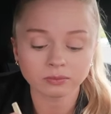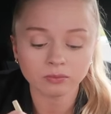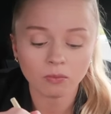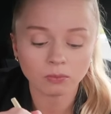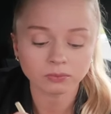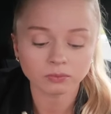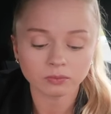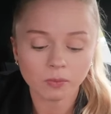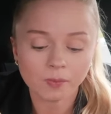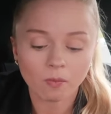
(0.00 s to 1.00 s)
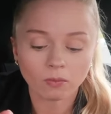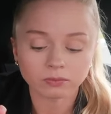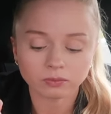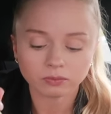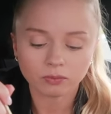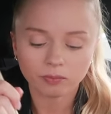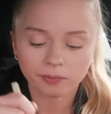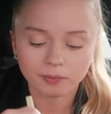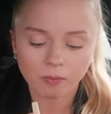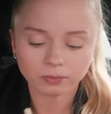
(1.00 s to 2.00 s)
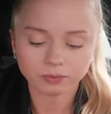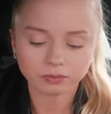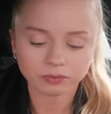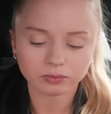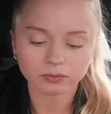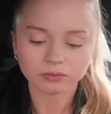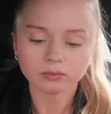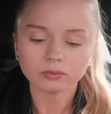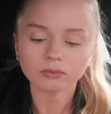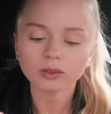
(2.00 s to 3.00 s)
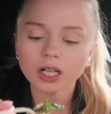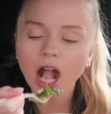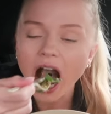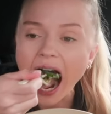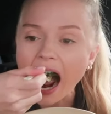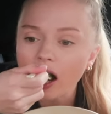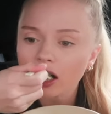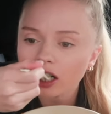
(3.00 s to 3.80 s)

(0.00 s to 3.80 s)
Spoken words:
Nobody speaks.